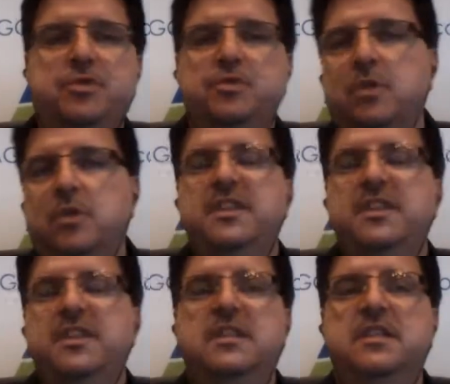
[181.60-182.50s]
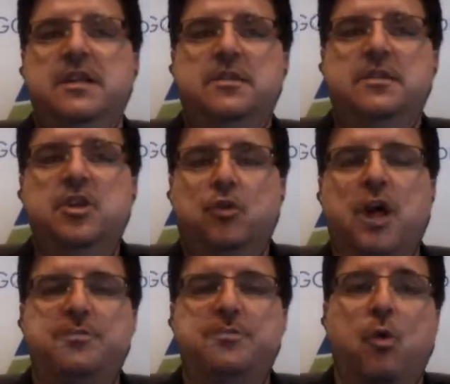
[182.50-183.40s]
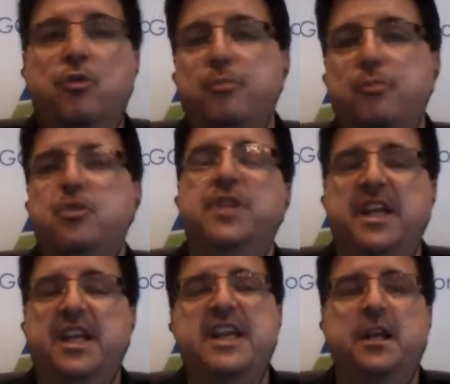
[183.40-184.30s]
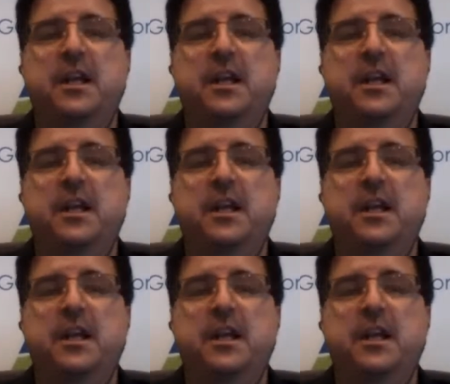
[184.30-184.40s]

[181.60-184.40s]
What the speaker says: to a lot of these cross-border, purely Canadian companies.